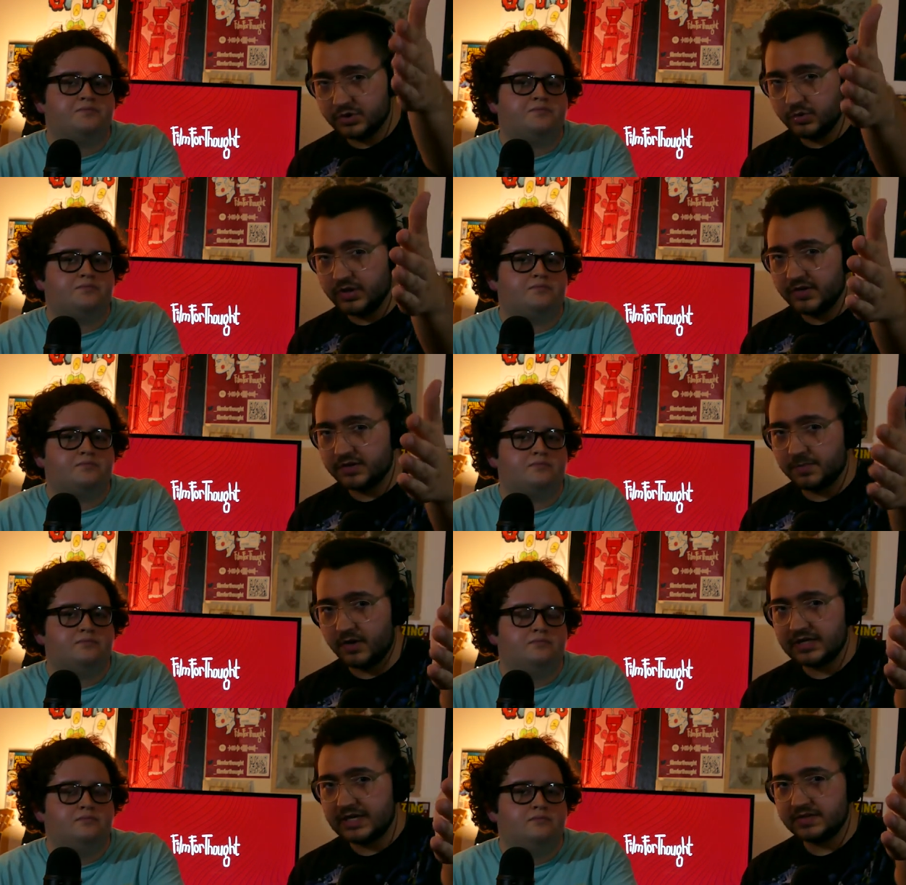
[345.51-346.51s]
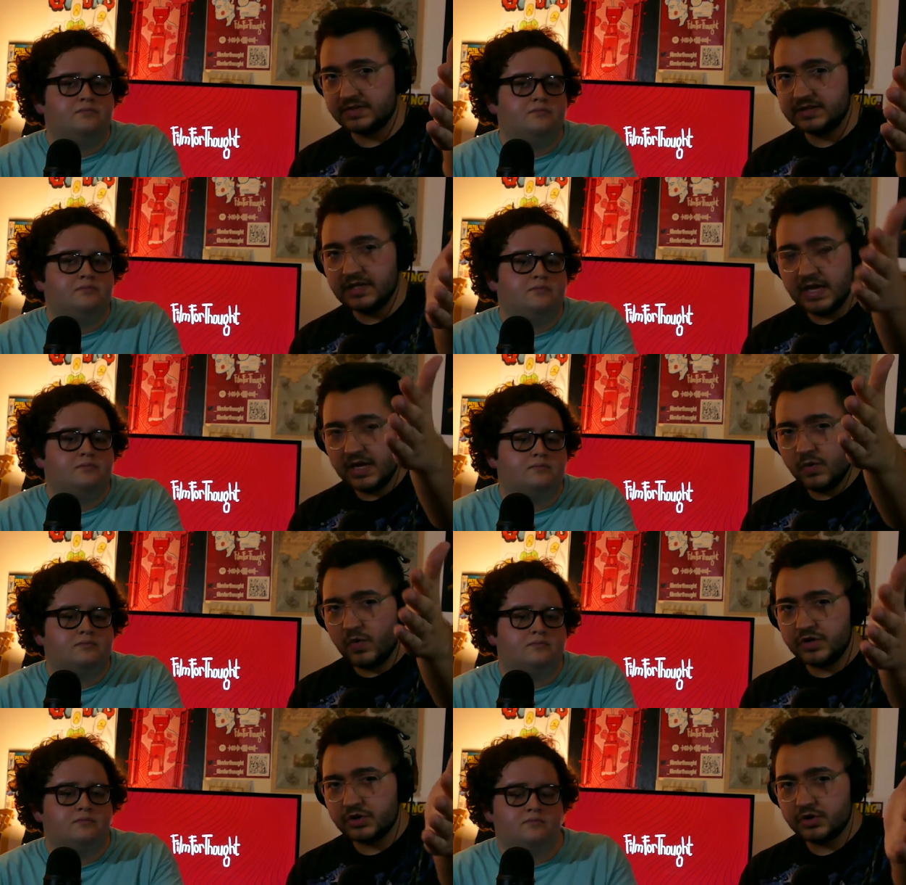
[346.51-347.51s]
Speaker 1: shooting this podcast in,
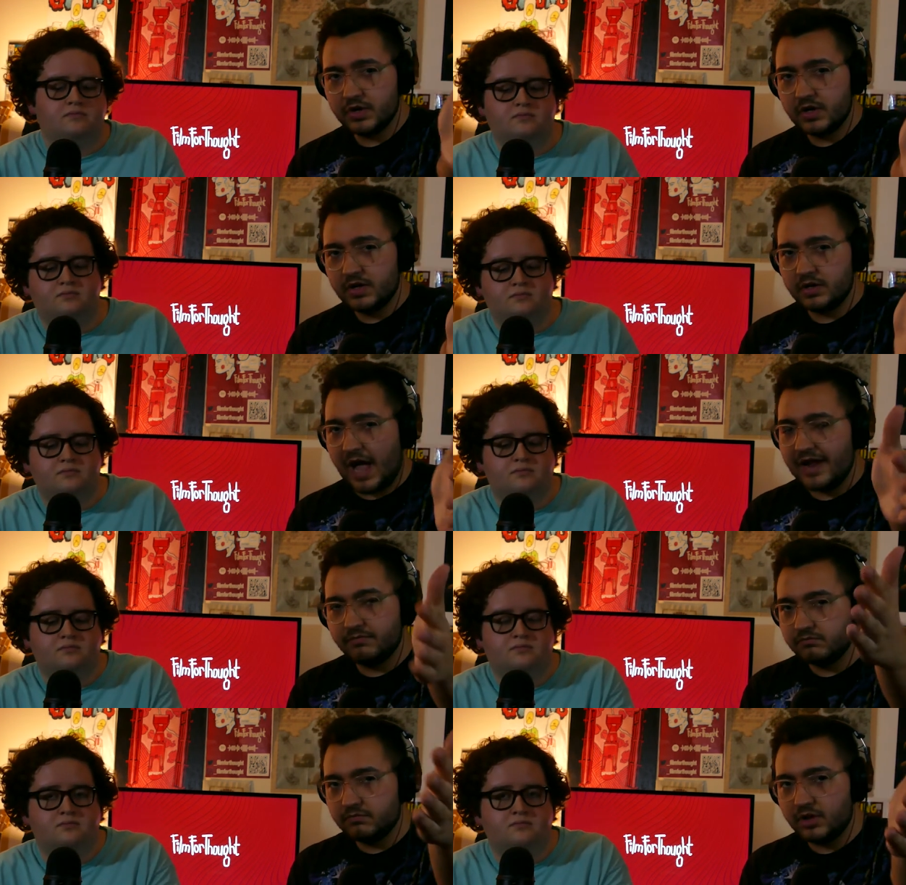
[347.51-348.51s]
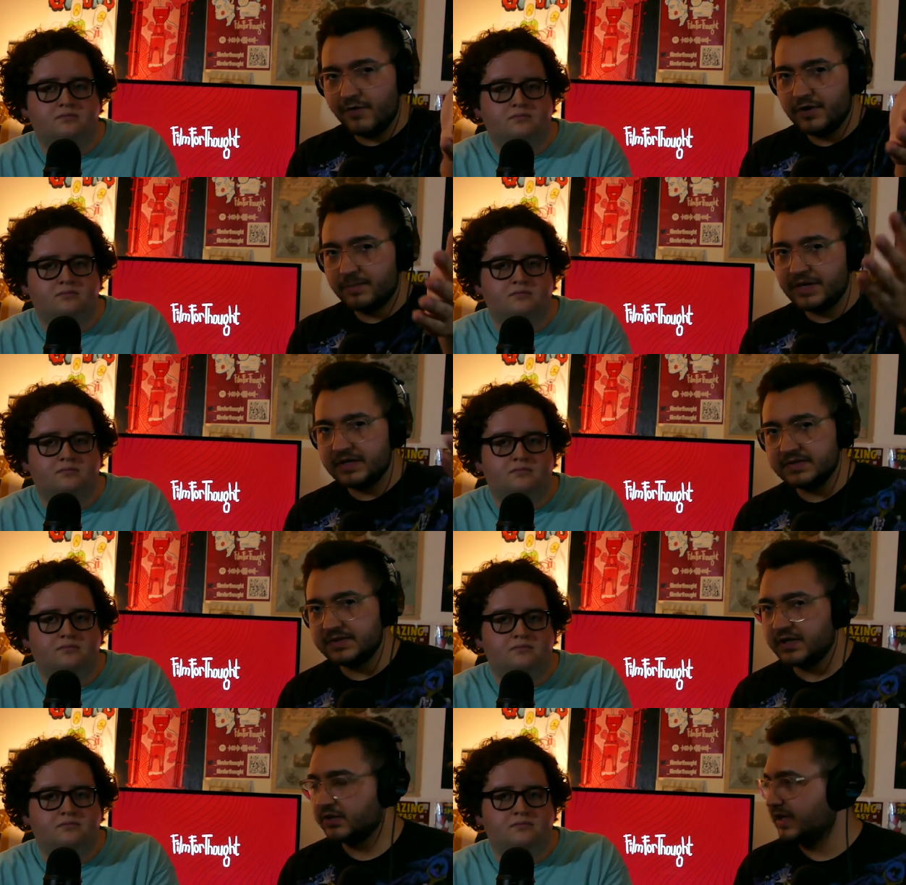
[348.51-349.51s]
which I love it, but it
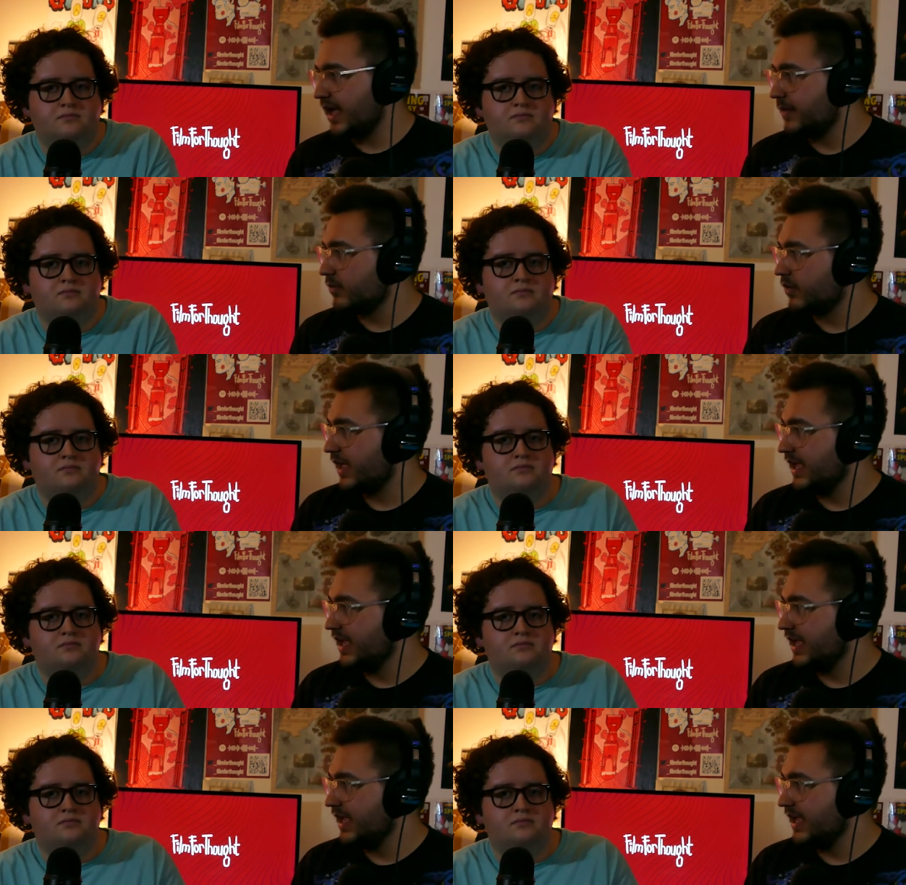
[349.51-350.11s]
isn't a good camera.